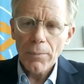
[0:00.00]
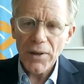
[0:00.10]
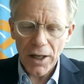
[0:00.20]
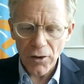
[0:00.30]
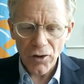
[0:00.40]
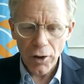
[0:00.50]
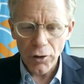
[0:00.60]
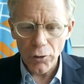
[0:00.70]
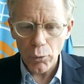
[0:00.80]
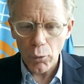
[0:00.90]
Because
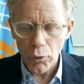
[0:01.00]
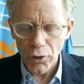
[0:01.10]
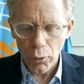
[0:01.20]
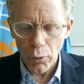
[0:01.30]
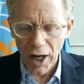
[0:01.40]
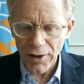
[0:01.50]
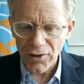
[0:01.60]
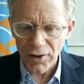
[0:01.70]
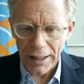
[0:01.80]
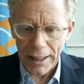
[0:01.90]
you
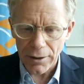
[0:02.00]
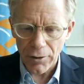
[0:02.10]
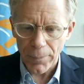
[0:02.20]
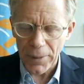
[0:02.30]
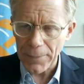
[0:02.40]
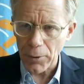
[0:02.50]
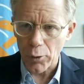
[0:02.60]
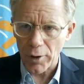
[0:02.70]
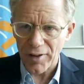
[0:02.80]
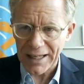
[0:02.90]
isolate the people
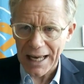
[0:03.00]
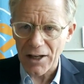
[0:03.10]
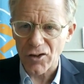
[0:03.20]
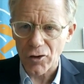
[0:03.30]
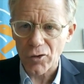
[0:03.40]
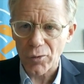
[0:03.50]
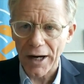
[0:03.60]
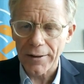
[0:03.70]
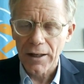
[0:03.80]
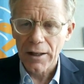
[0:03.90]
who are the cases,
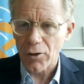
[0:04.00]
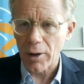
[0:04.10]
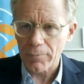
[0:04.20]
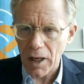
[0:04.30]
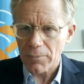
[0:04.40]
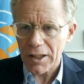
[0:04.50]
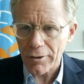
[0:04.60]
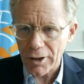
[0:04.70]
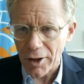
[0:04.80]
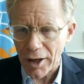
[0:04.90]
right? So I'm
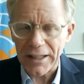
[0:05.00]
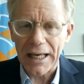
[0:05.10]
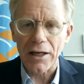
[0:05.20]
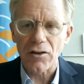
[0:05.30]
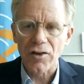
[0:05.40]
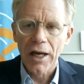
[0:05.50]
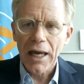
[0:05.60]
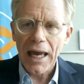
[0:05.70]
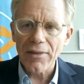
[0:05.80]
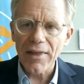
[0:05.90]
clearly not a case.
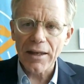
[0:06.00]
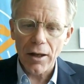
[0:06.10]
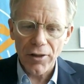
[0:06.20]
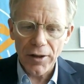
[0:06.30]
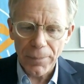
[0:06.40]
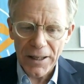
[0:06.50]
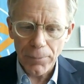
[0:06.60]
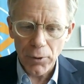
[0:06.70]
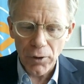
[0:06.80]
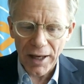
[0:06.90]
And then the
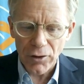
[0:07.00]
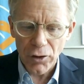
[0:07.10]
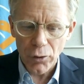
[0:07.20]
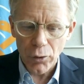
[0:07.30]
people that you...